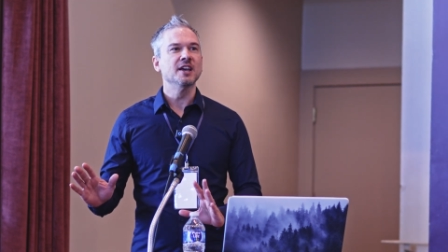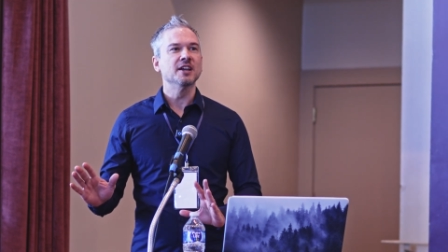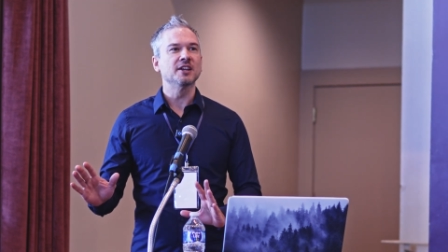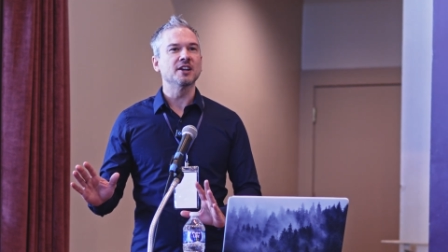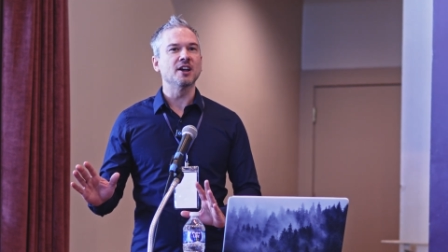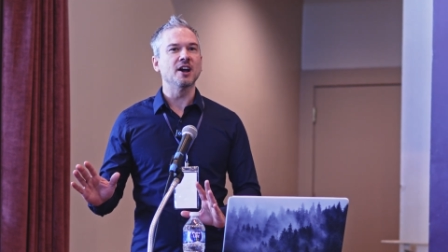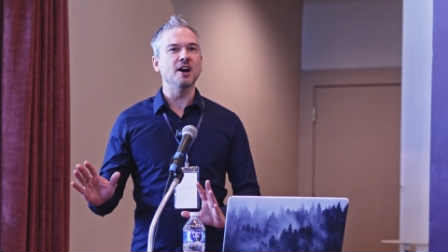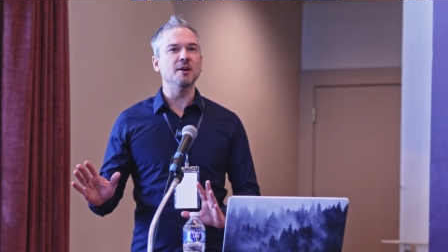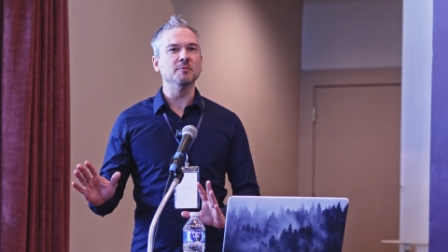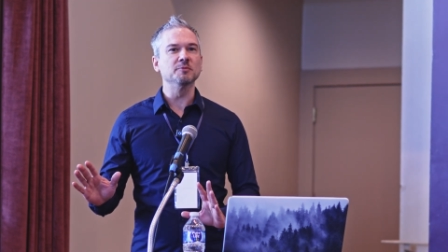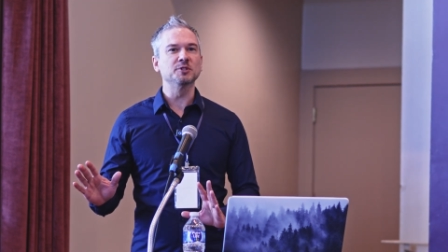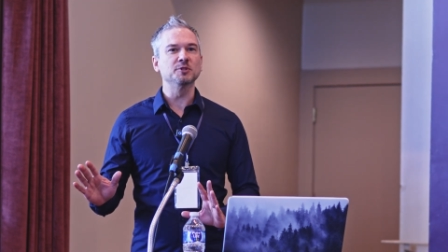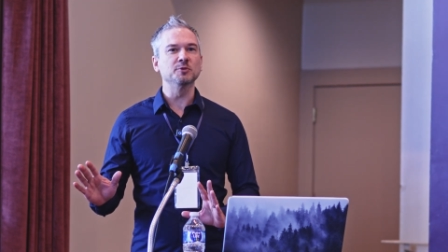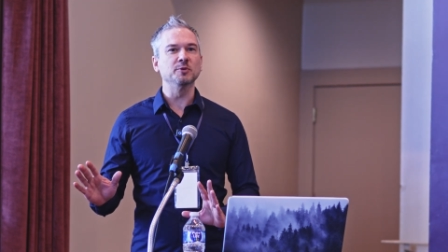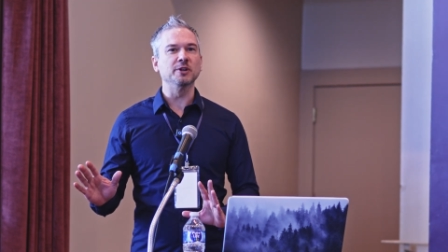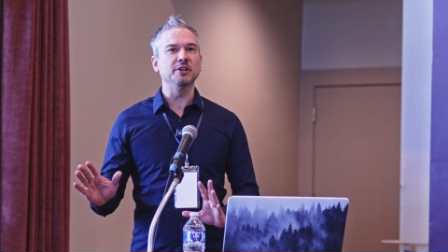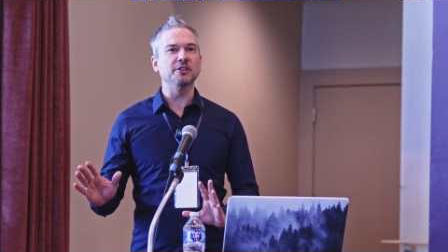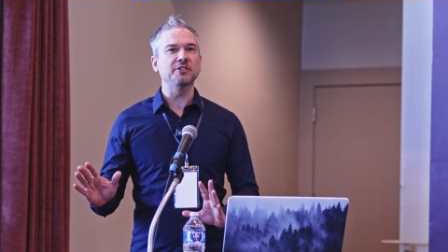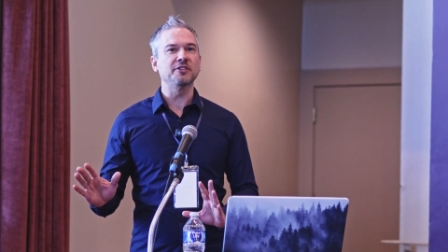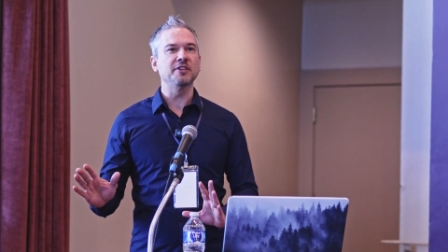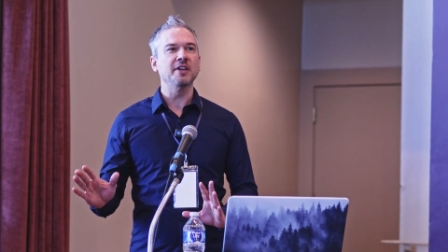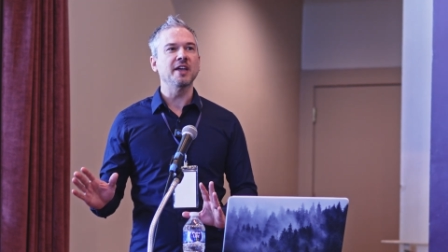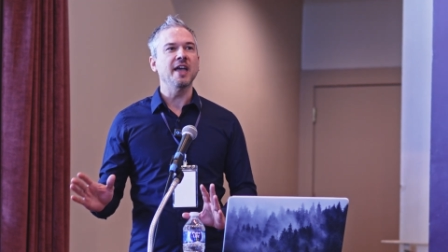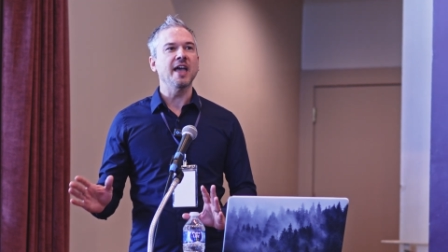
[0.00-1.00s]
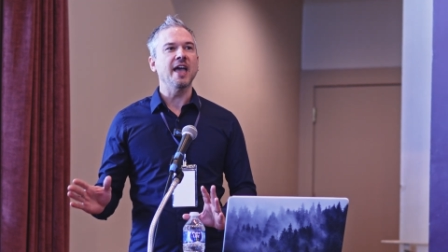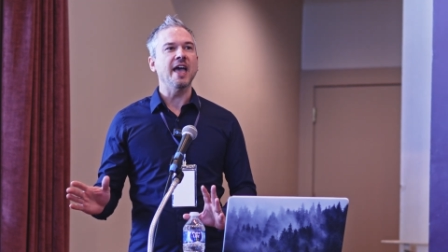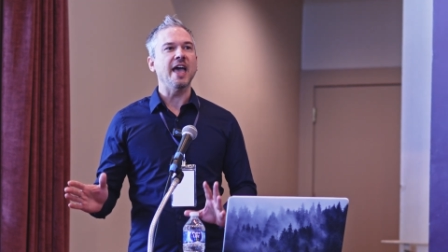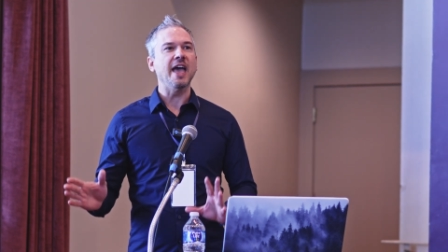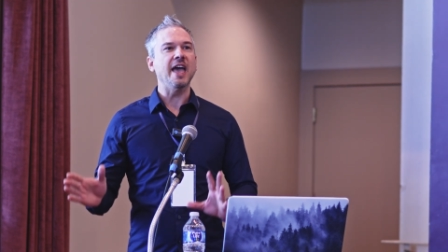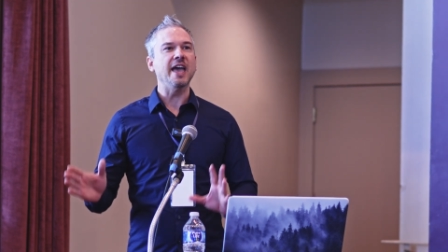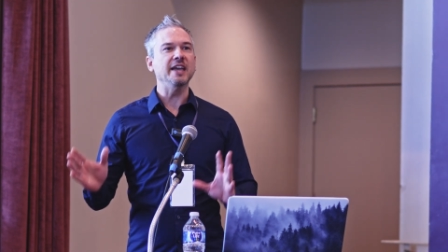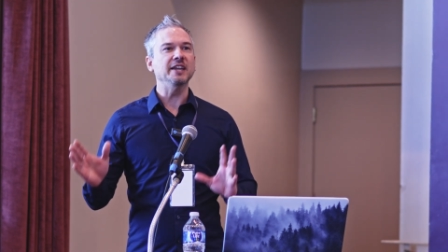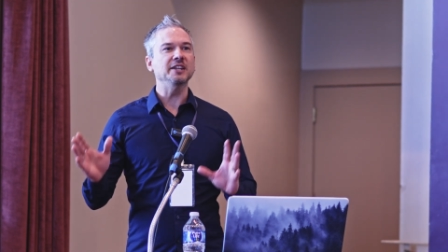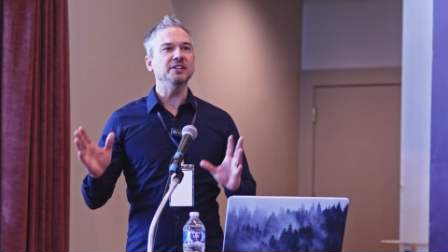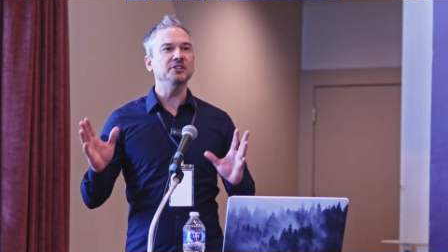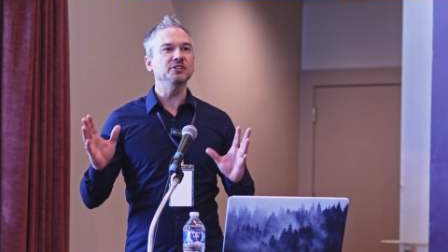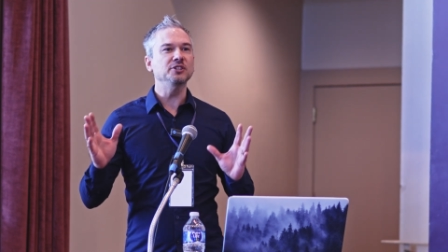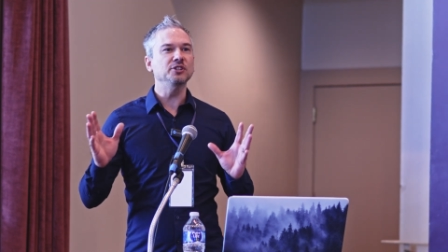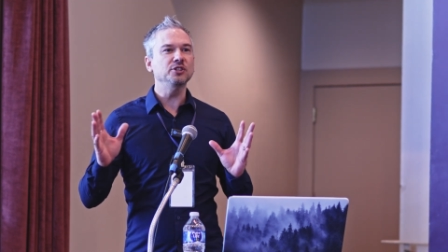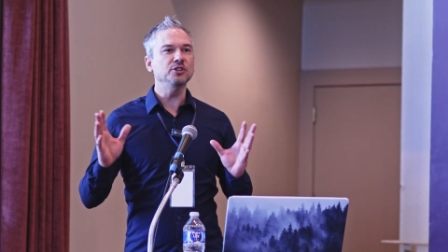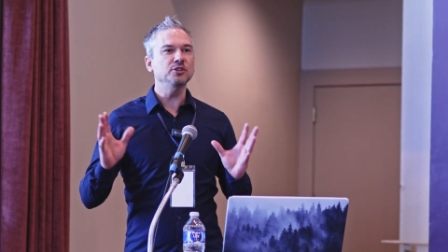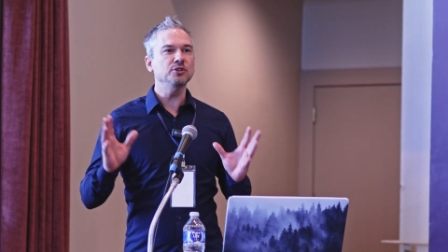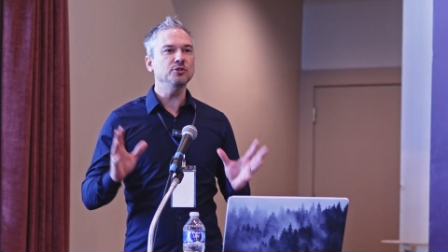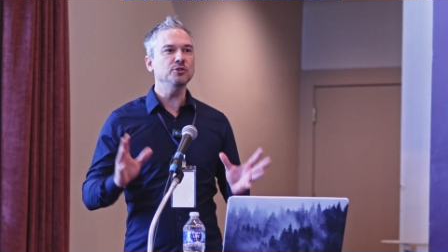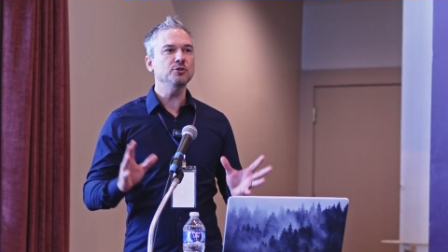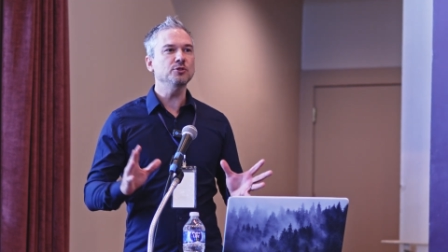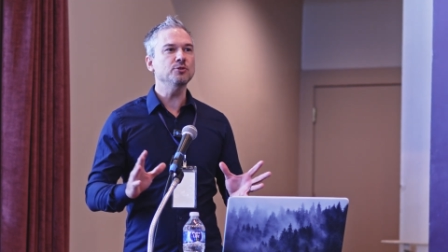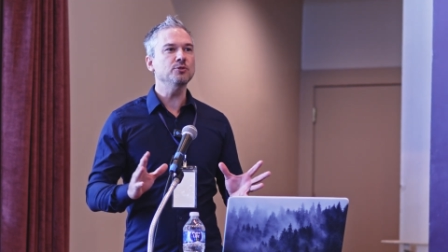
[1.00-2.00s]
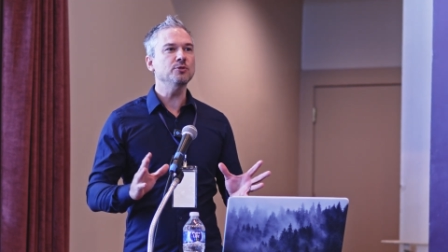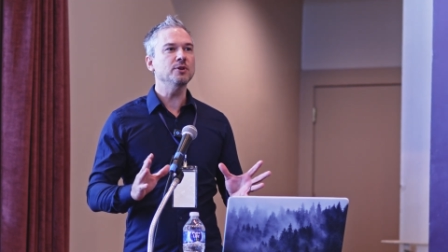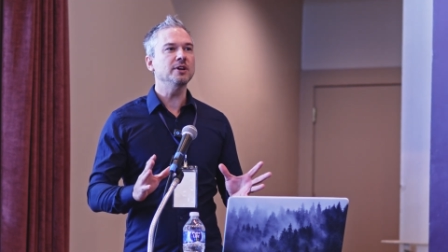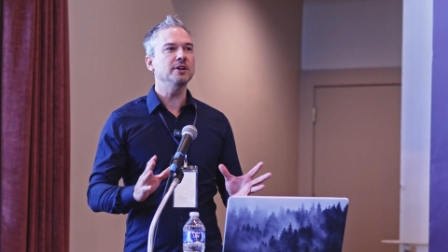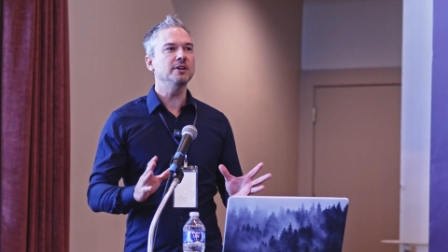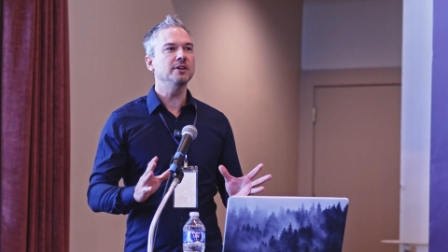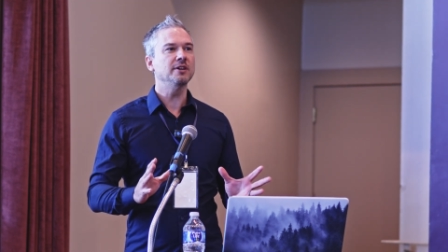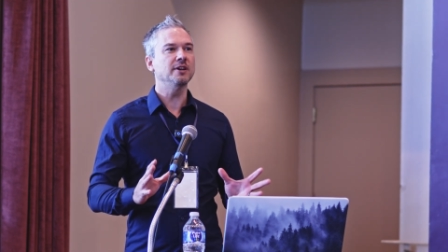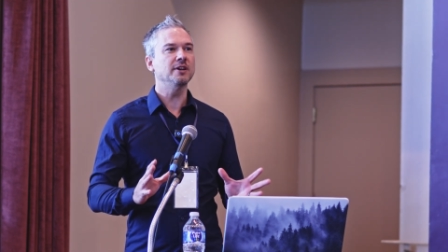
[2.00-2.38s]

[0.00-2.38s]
comes with a new